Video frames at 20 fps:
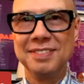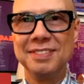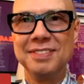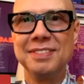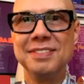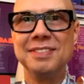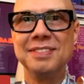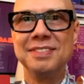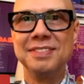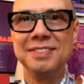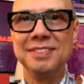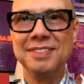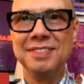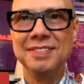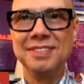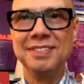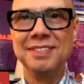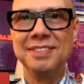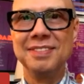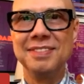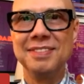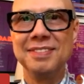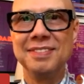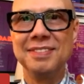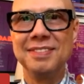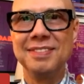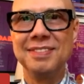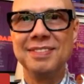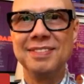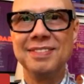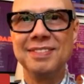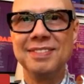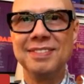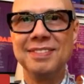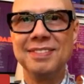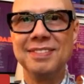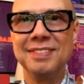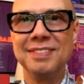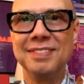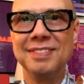
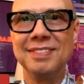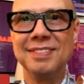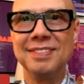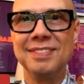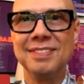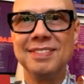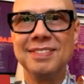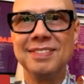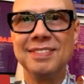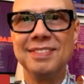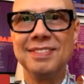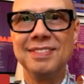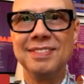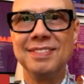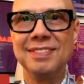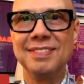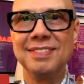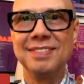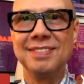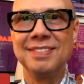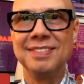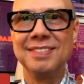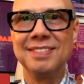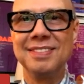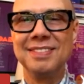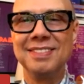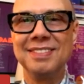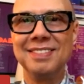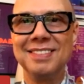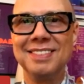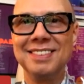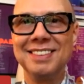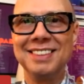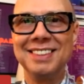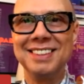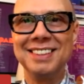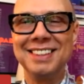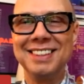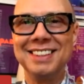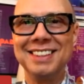
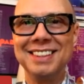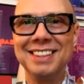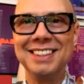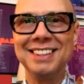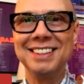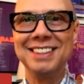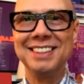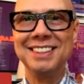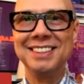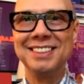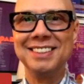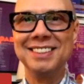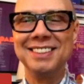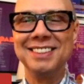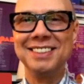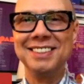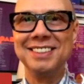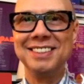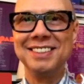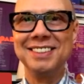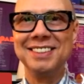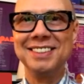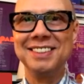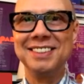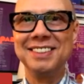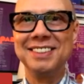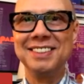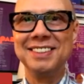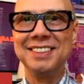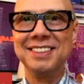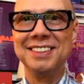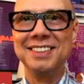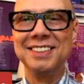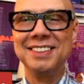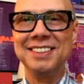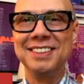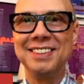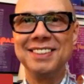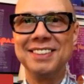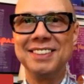
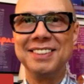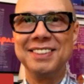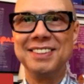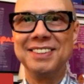This person isn't speaking.